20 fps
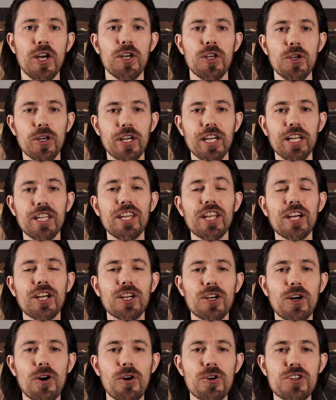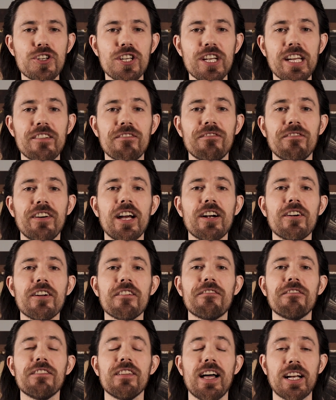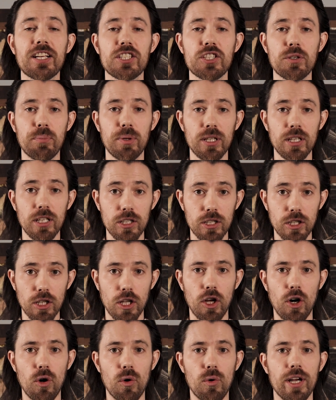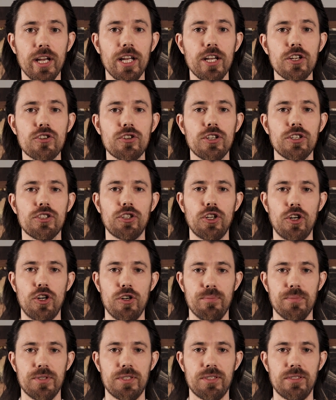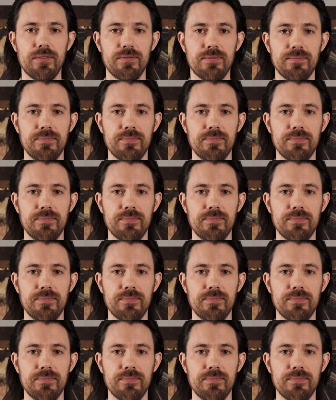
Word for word: you can negotiate very flexible and low interest terms.